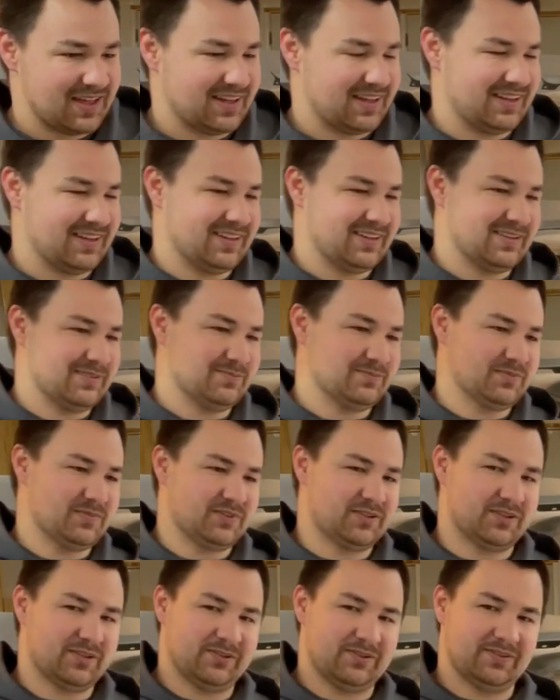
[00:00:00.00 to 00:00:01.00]

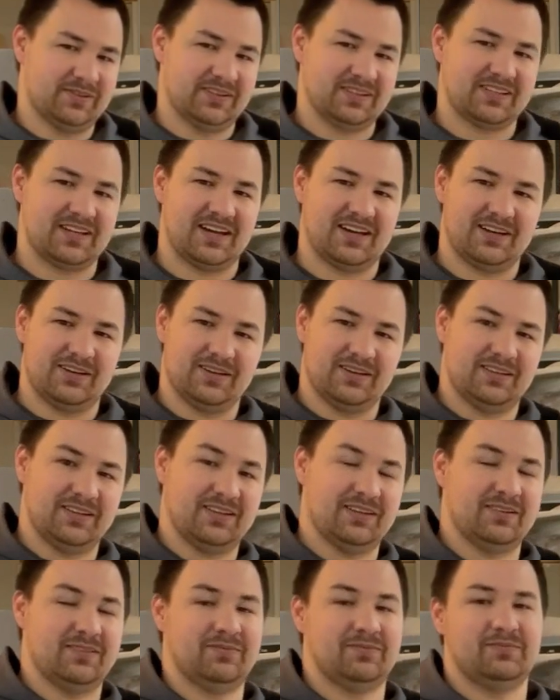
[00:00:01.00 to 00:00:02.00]
So that's kind of, and
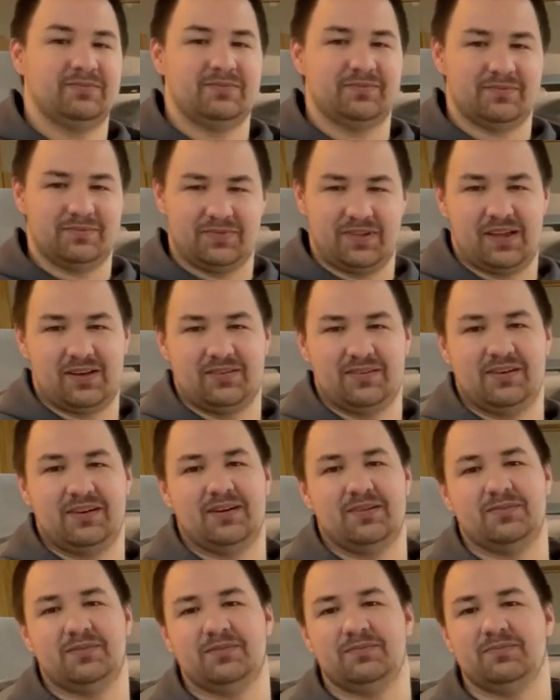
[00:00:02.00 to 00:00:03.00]
then later
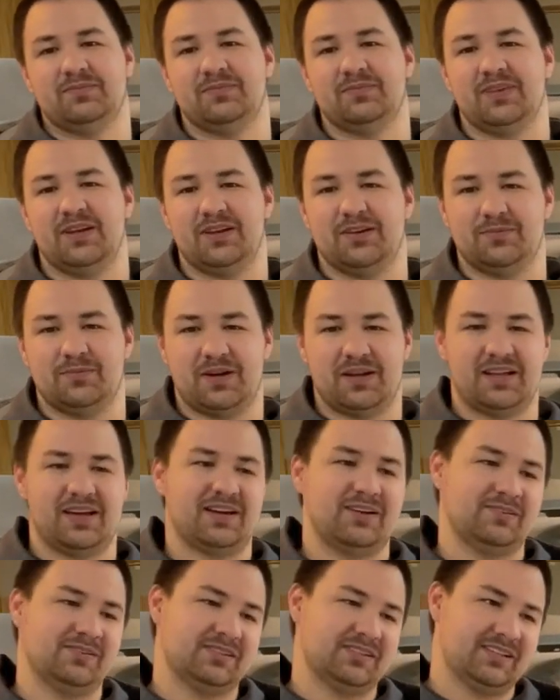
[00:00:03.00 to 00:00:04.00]
on, my
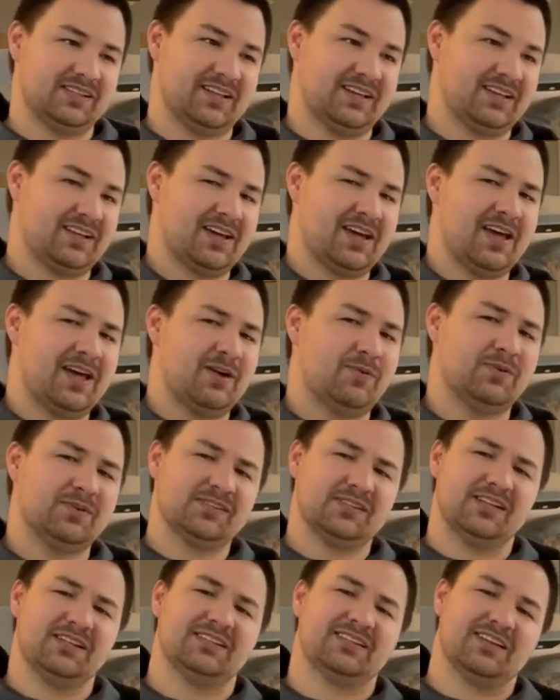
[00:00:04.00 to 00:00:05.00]
dad always said that it
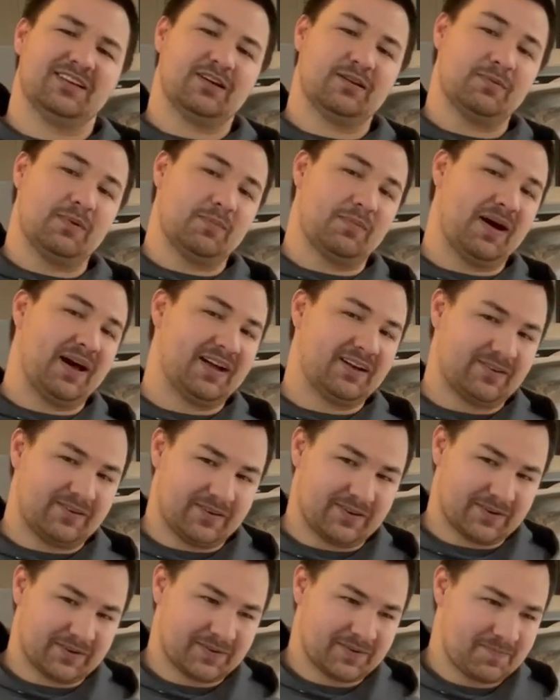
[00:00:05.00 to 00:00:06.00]
wasn't necessarily going to be my
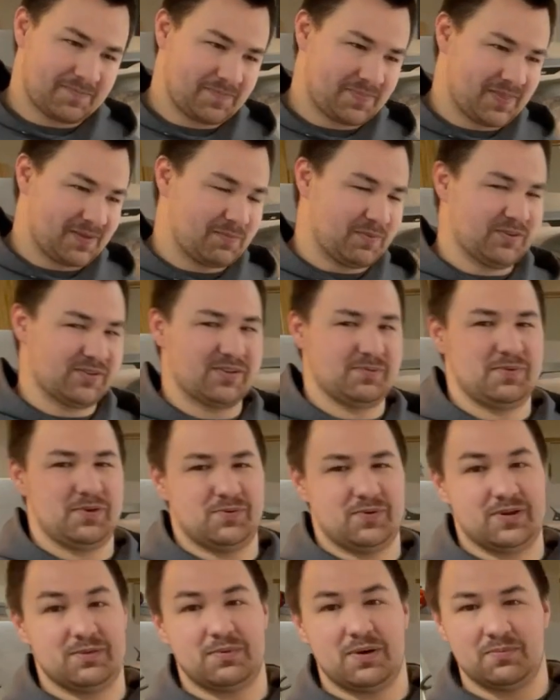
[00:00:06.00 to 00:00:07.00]
car, but it's going to be
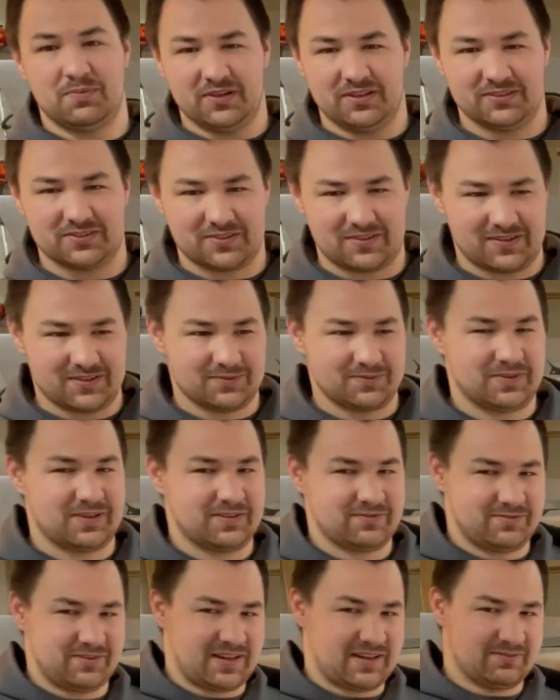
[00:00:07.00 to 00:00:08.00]
one of my brother's cars. We
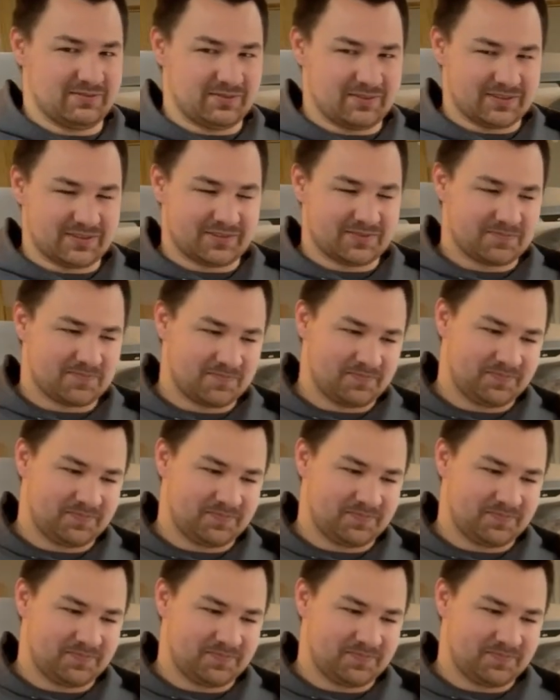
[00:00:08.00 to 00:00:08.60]
have 5 of us,